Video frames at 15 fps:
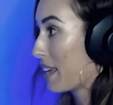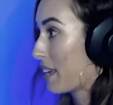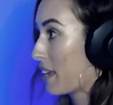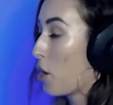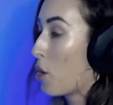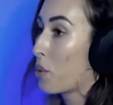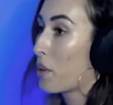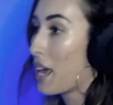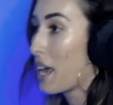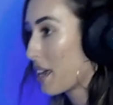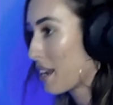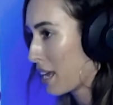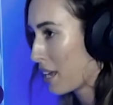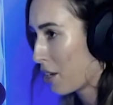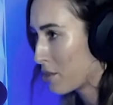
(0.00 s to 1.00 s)
Like, oh,
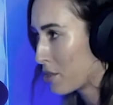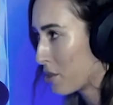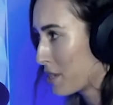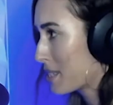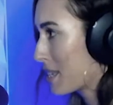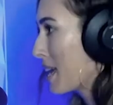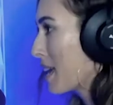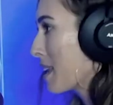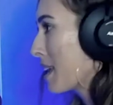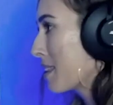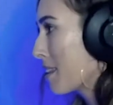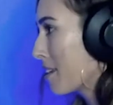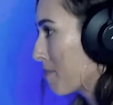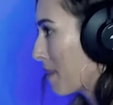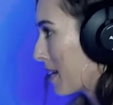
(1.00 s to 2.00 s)
can I go do this? Can I
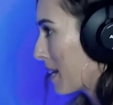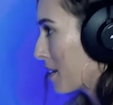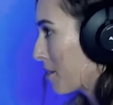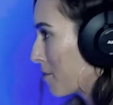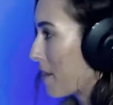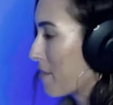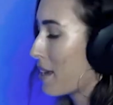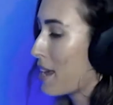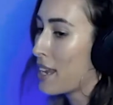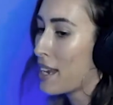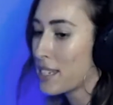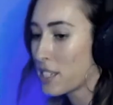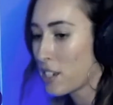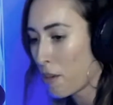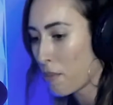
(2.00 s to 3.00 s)
leave my nine to five? Can
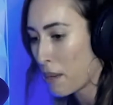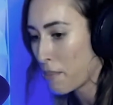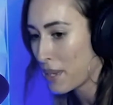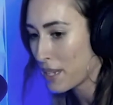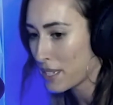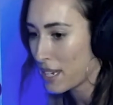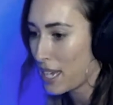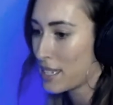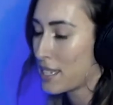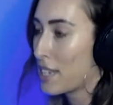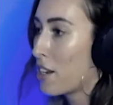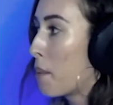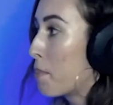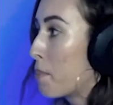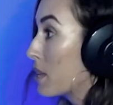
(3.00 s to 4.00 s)
I start my business?
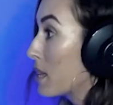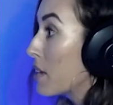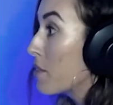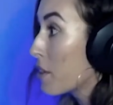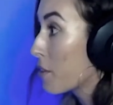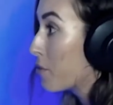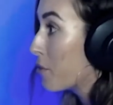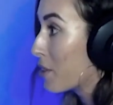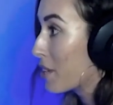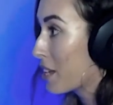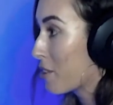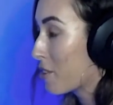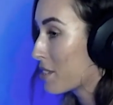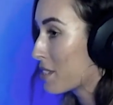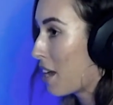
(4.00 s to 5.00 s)
And not believing fully
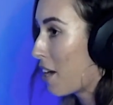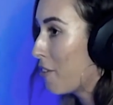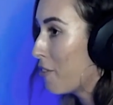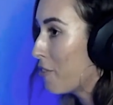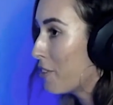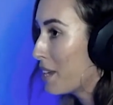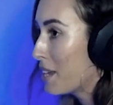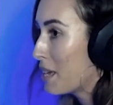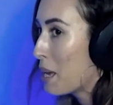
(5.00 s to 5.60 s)
in yourself.